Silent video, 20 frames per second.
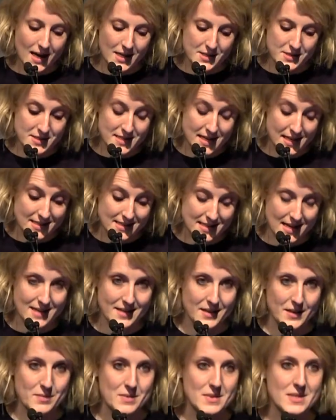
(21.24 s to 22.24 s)
As Nick said,
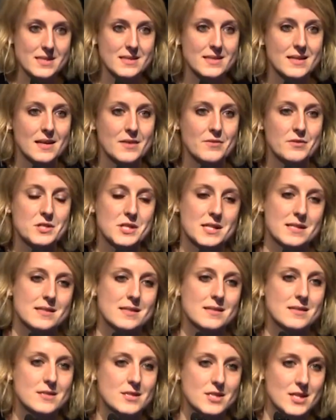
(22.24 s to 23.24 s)
I'm the distiller for
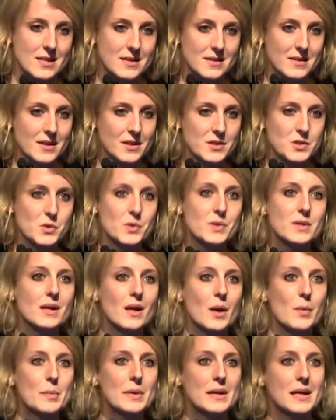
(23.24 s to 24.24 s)
Jensen's Gin. I joined the
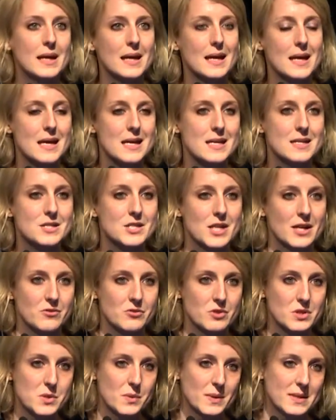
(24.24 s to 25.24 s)
company in
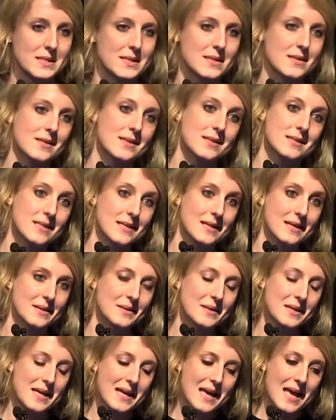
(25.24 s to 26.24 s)
January 2013,
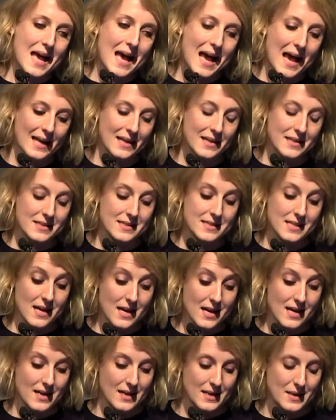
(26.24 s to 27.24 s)
and at the
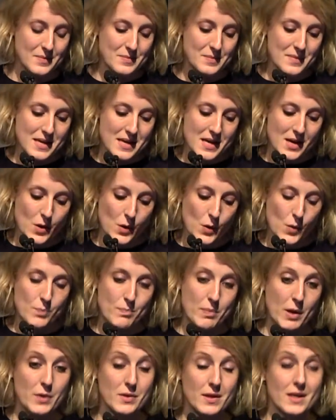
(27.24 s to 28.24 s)
time,
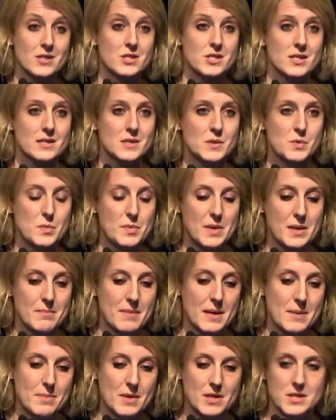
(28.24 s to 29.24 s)
both our gins were being
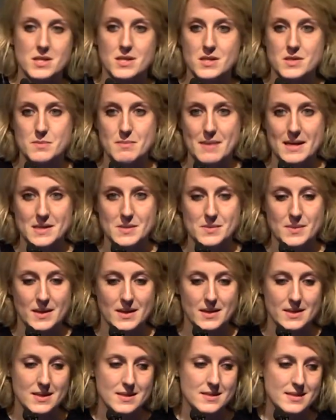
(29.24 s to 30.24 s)
made by Charles Maxwell
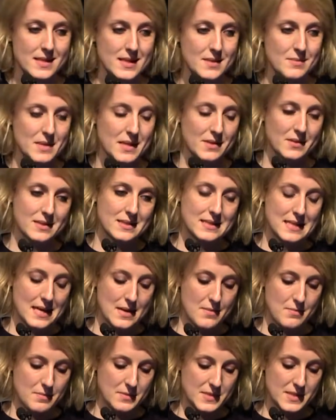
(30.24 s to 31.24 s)
and his team down at
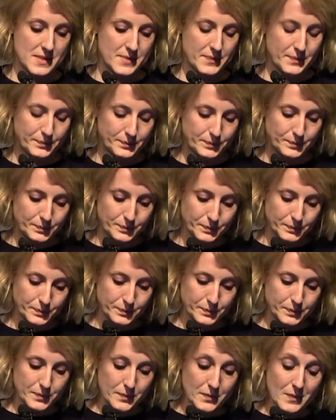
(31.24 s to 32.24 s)
Thames.
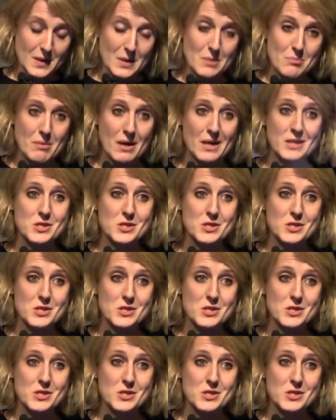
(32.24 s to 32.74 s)
My